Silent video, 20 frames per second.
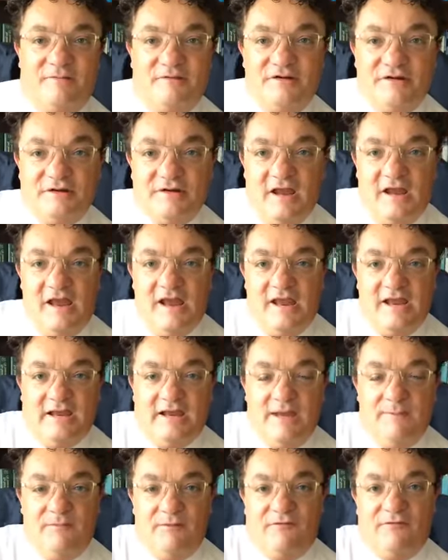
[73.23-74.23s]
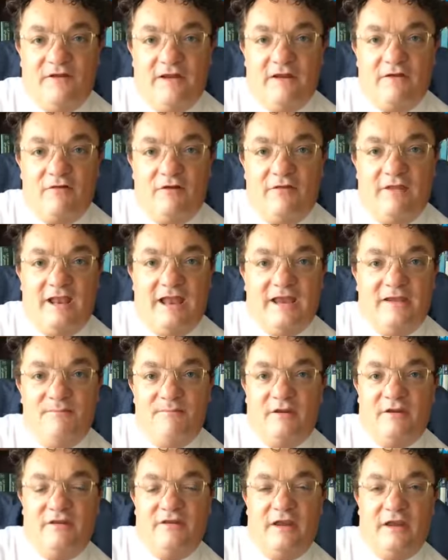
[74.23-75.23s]
But just keep your finger on the like
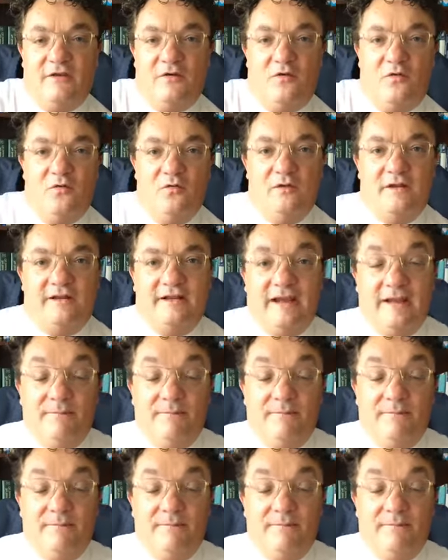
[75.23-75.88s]
button and hold it.